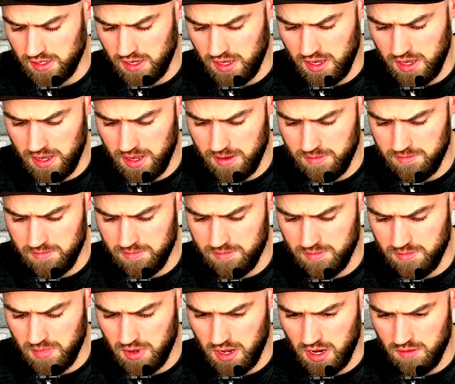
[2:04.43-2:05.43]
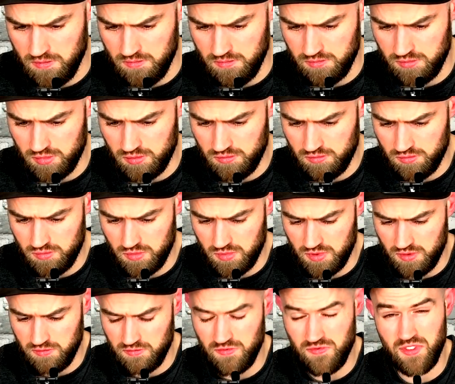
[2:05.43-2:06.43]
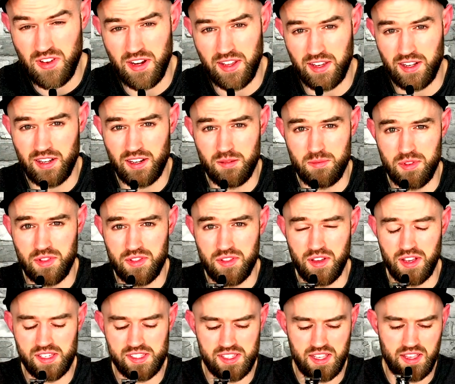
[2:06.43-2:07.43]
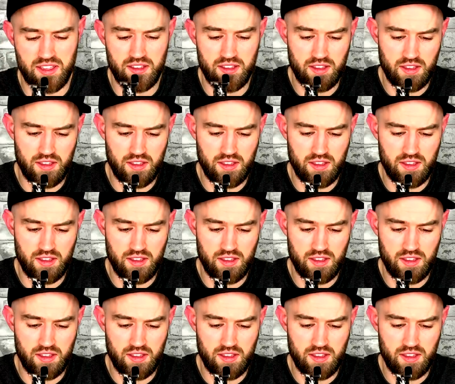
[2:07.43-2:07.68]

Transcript: I'm feeling a little bit thirsty.